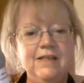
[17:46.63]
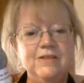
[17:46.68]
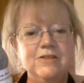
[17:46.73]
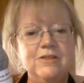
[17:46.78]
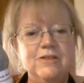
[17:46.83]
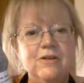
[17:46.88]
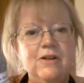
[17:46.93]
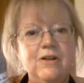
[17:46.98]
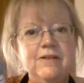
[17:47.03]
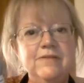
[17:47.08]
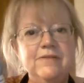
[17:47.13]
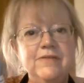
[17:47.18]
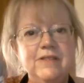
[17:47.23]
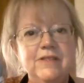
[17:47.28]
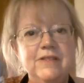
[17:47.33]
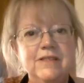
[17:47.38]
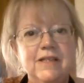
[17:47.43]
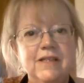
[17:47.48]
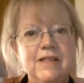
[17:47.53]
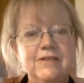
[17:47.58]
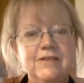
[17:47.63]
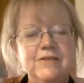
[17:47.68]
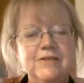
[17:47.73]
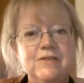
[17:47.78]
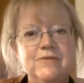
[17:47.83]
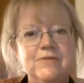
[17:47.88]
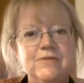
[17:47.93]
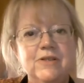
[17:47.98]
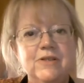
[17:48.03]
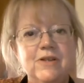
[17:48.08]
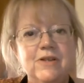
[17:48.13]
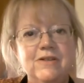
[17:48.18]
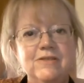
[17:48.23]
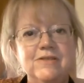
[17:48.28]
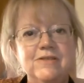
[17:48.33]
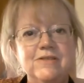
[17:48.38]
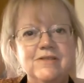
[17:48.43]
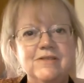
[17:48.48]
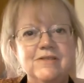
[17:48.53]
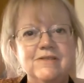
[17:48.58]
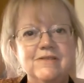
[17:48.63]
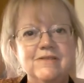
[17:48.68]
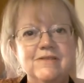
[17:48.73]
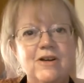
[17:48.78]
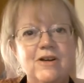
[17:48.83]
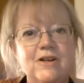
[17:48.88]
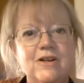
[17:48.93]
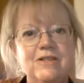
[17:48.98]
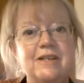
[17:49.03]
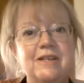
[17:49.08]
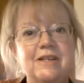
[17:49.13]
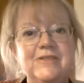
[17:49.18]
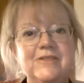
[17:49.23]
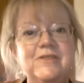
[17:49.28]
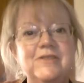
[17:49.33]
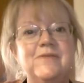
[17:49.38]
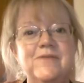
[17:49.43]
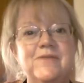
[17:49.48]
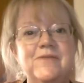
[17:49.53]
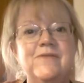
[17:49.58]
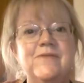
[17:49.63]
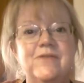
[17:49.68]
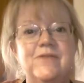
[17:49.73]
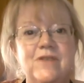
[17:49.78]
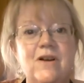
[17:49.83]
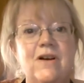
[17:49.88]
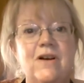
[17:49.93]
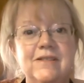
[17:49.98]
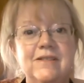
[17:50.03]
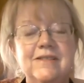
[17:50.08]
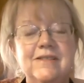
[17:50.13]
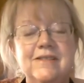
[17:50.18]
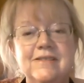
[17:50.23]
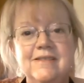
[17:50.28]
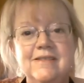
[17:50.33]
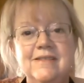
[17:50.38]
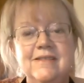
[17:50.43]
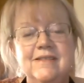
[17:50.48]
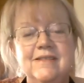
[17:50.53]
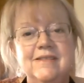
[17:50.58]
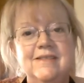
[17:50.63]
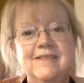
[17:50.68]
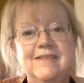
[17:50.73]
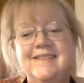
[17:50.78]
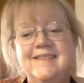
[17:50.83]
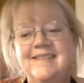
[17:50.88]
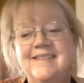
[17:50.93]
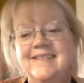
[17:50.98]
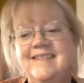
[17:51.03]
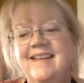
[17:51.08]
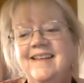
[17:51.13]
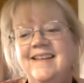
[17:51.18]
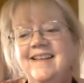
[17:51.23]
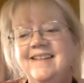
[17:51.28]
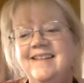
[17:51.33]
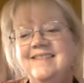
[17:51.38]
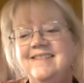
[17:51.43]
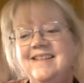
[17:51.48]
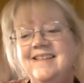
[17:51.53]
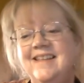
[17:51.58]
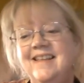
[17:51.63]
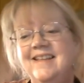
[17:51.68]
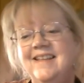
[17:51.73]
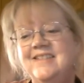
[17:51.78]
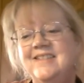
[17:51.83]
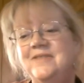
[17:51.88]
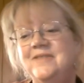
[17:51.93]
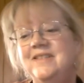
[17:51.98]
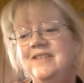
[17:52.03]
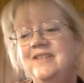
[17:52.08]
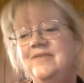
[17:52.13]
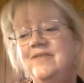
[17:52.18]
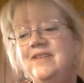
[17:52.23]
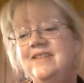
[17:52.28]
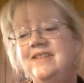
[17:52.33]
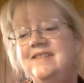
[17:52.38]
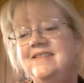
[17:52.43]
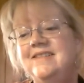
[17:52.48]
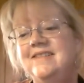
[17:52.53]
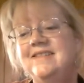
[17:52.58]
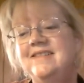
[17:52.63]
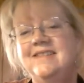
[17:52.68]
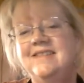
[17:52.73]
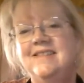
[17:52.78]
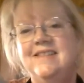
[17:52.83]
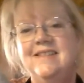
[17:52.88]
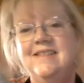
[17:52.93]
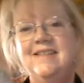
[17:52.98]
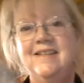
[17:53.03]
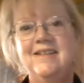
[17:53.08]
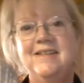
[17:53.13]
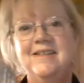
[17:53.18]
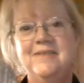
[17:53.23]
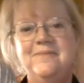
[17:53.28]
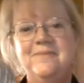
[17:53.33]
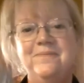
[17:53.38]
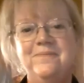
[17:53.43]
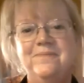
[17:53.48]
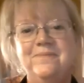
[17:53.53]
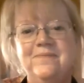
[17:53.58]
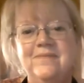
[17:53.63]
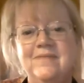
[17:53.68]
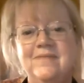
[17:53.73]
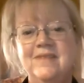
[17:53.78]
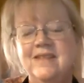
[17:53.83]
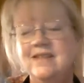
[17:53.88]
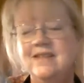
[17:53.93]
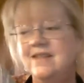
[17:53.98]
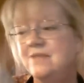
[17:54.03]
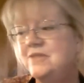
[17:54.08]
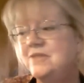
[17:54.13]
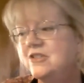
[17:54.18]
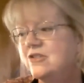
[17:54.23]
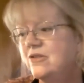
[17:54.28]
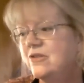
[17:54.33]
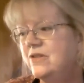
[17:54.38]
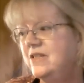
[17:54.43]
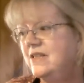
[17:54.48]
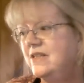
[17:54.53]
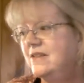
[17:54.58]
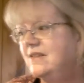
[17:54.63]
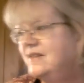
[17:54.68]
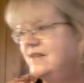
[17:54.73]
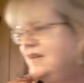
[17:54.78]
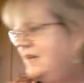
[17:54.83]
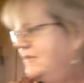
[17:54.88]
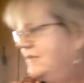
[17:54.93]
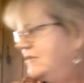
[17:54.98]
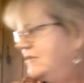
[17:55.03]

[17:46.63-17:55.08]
All of the titles of her yarns are titles of songs, and that's really fun. Let me show you how the